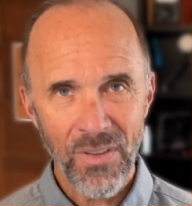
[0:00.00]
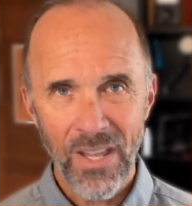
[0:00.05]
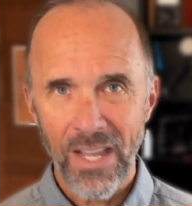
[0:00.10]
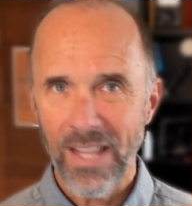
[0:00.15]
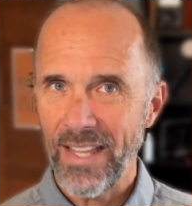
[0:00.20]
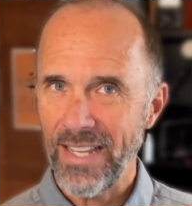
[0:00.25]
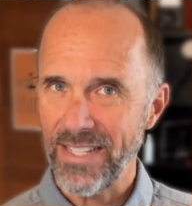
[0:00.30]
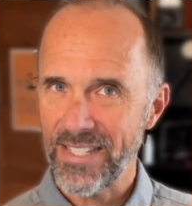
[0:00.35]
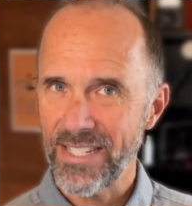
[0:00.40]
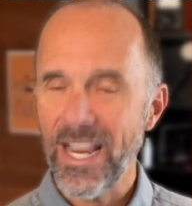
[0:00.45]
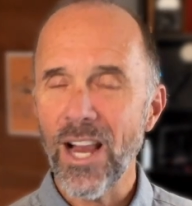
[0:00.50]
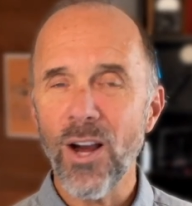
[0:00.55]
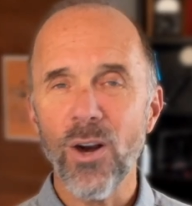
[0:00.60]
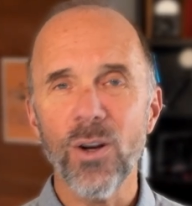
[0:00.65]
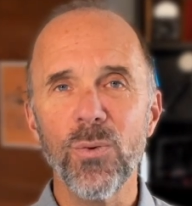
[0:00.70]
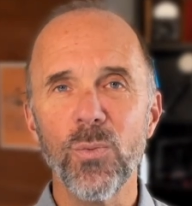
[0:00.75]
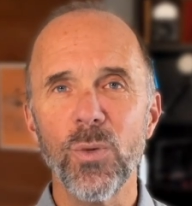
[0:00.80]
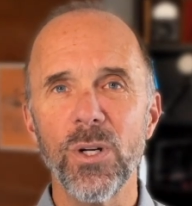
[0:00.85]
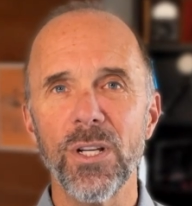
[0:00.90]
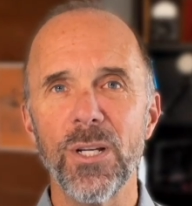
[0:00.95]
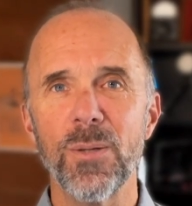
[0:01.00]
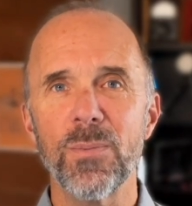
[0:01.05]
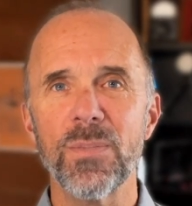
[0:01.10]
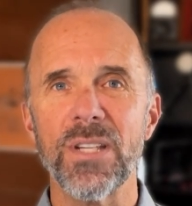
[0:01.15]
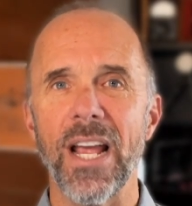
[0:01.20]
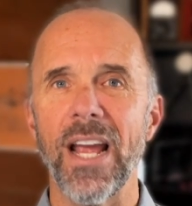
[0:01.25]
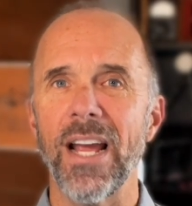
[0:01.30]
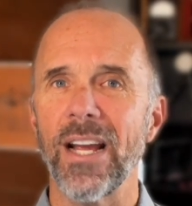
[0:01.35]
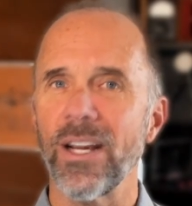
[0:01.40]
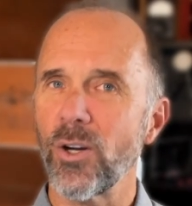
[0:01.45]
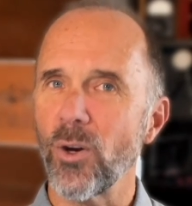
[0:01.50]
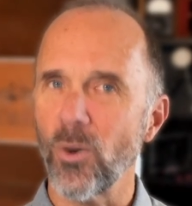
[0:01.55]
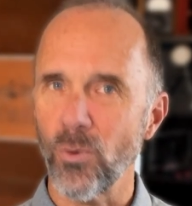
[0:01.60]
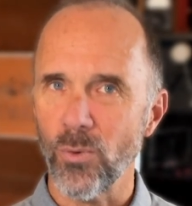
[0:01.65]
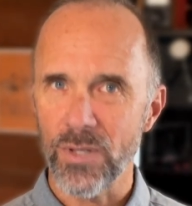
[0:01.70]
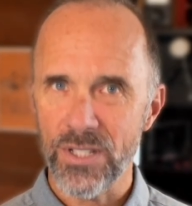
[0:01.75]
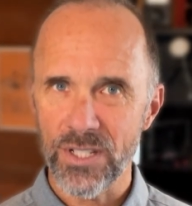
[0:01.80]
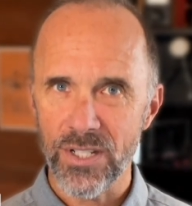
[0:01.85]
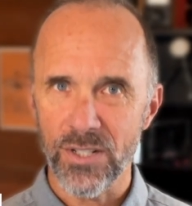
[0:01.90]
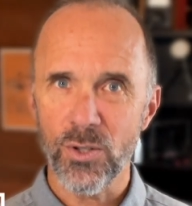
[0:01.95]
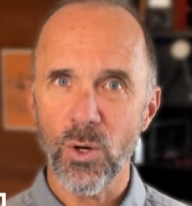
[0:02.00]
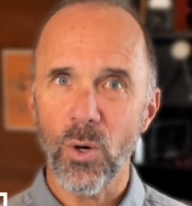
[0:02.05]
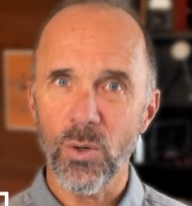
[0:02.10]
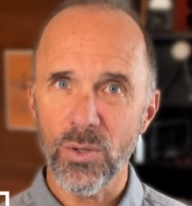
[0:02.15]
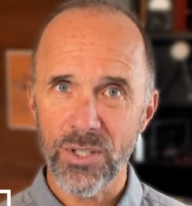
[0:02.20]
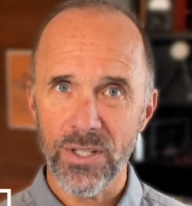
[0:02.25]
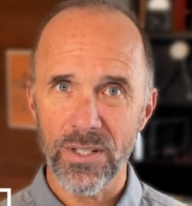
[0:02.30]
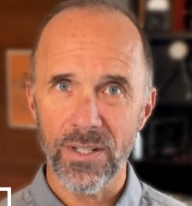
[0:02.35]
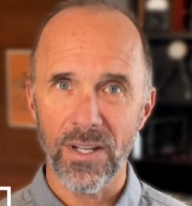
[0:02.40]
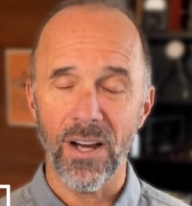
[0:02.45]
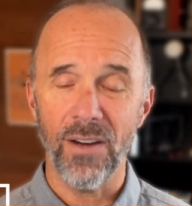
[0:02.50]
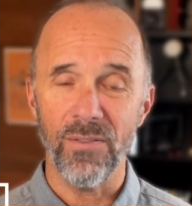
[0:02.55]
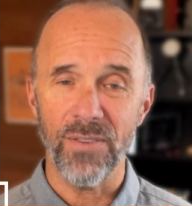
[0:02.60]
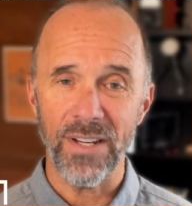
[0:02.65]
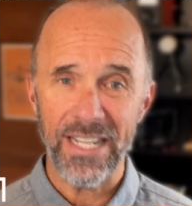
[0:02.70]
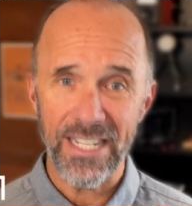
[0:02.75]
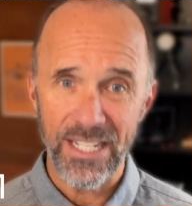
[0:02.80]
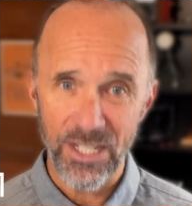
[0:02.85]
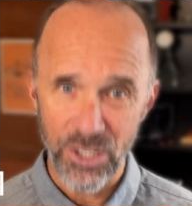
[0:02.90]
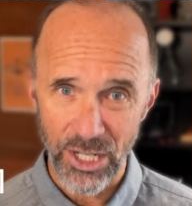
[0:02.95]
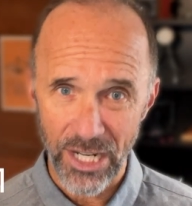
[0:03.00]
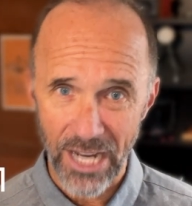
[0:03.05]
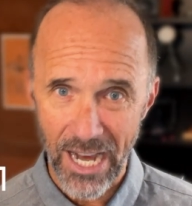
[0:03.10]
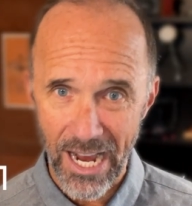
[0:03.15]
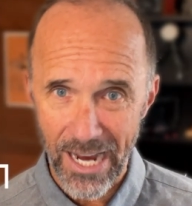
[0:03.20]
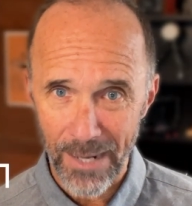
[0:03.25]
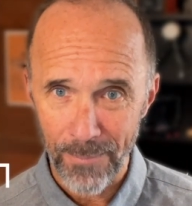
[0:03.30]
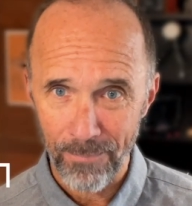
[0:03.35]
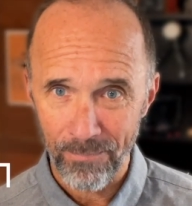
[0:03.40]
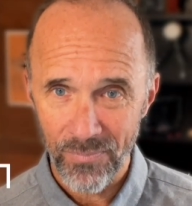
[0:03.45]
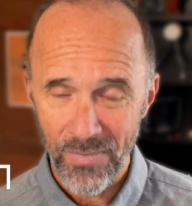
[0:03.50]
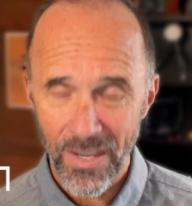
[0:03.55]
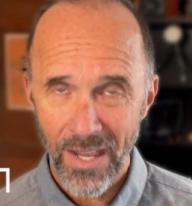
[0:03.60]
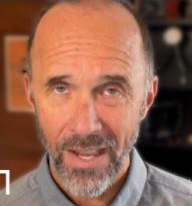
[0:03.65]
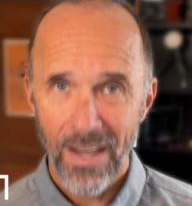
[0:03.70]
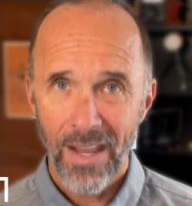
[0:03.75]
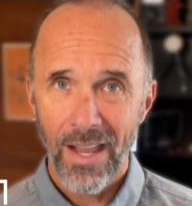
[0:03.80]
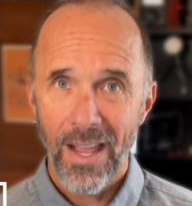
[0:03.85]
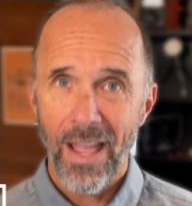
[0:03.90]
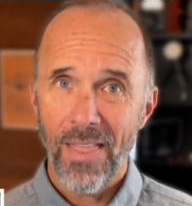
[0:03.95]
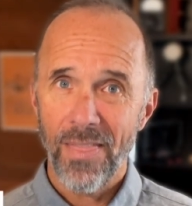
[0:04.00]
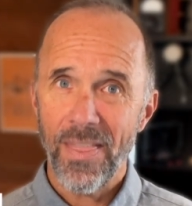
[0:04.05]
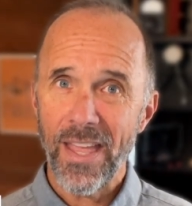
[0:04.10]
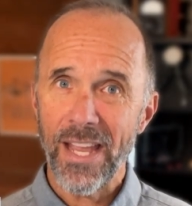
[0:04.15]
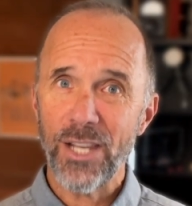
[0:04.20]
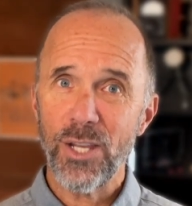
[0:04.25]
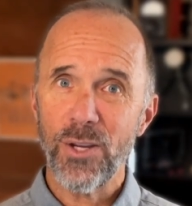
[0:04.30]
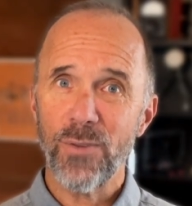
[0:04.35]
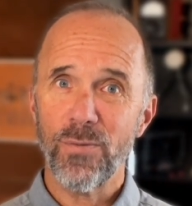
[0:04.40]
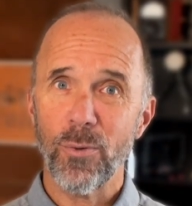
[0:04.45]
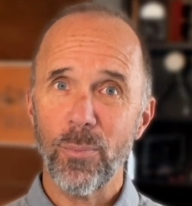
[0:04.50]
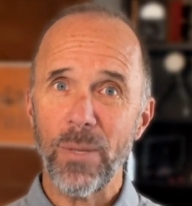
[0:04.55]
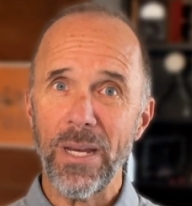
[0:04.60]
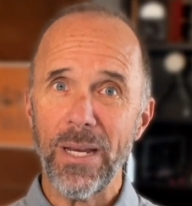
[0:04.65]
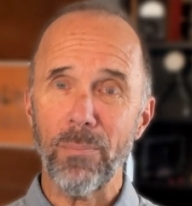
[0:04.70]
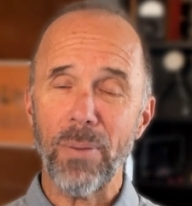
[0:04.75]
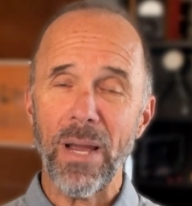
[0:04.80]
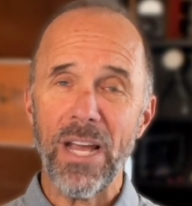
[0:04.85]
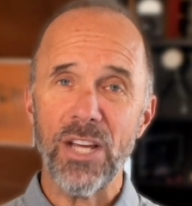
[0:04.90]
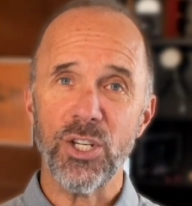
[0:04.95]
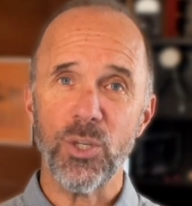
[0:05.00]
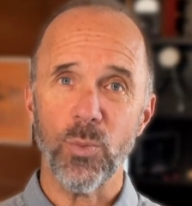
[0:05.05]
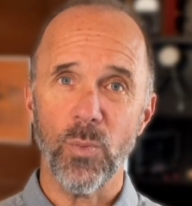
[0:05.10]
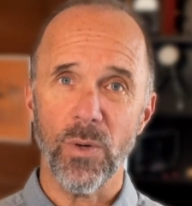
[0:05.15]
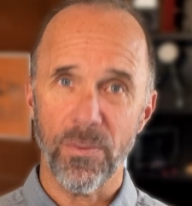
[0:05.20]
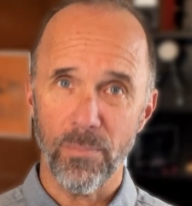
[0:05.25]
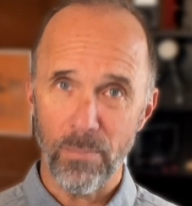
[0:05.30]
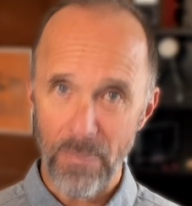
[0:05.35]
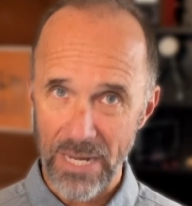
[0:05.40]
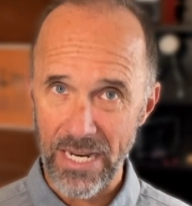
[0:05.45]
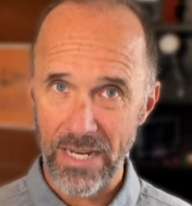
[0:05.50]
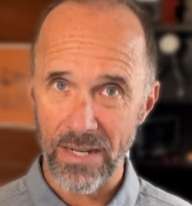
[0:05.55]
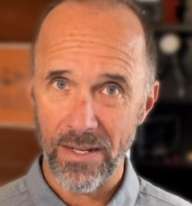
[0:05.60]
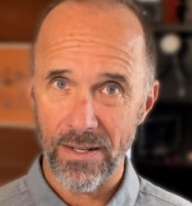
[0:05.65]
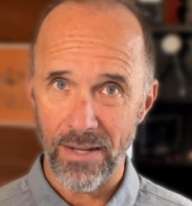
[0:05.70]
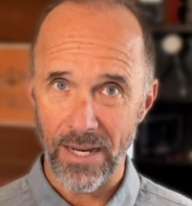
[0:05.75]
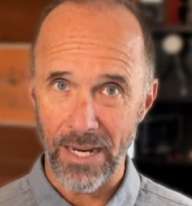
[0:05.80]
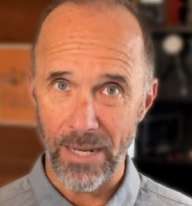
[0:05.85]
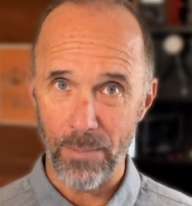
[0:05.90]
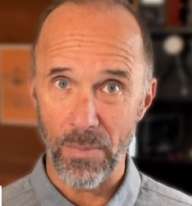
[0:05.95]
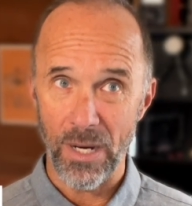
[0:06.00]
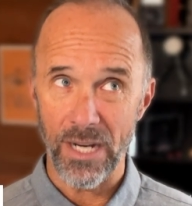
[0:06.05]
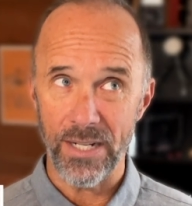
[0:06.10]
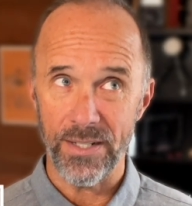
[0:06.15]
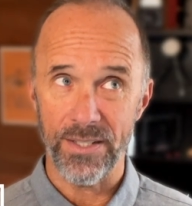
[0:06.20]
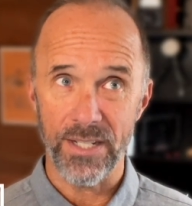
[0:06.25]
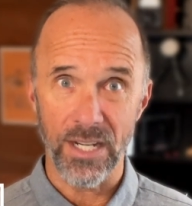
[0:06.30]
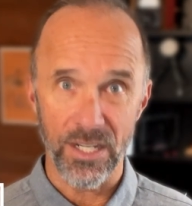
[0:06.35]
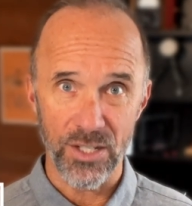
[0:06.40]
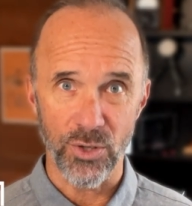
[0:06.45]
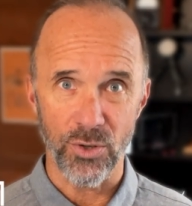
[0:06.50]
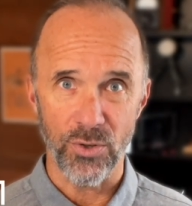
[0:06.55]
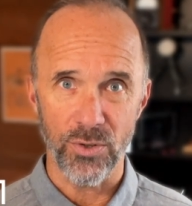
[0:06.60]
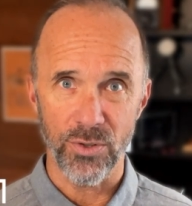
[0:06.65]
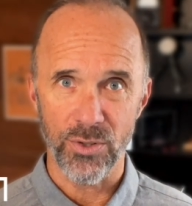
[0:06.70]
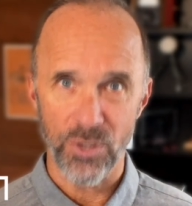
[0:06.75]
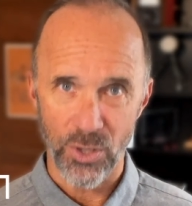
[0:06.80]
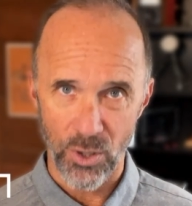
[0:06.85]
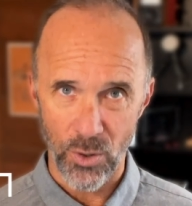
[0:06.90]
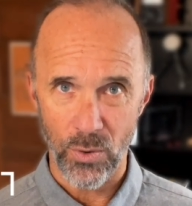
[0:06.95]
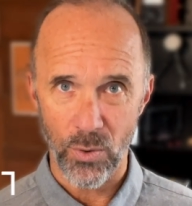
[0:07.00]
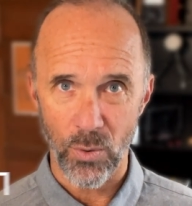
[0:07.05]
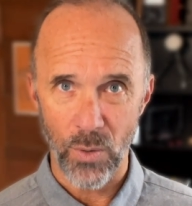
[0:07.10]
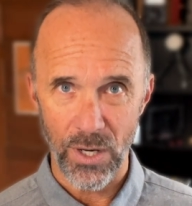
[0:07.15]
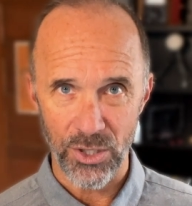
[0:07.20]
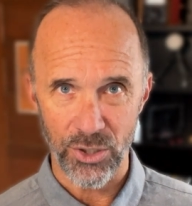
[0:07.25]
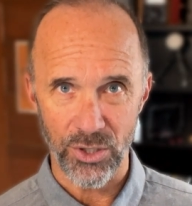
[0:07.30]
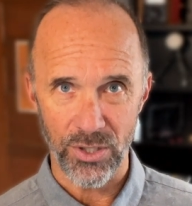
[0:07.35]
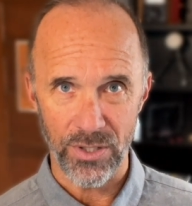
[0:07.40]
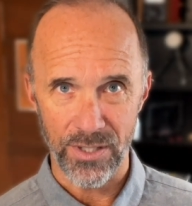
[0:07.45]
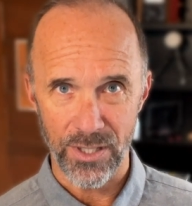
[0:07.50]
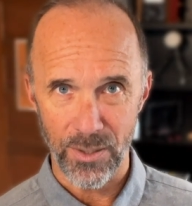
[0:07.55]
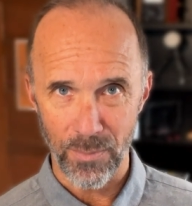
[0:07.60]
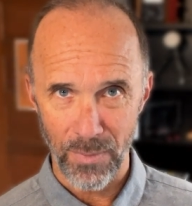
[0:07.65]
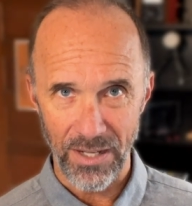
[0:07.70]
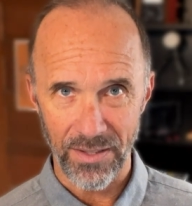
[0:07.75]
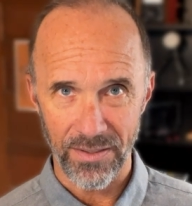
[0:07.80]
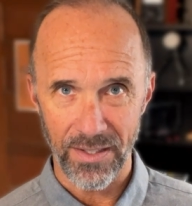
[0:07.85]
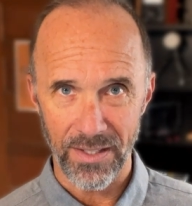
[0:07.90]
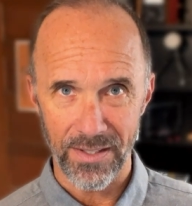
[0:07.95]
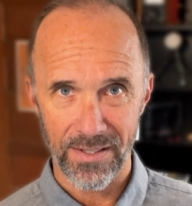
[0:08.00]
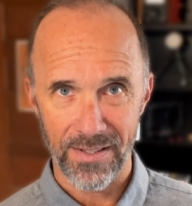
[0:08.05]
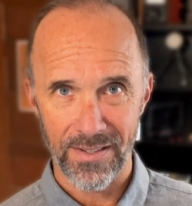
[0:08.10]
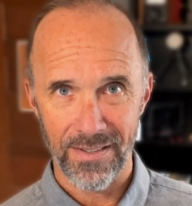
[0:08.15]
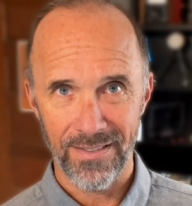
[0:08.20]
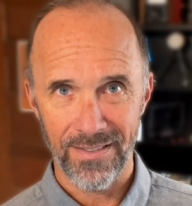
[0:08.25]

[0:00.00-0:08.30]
That's Karen Williams and Carissa Tolson of EGI. Thank you for being patient with me and my dozen or so questions about this.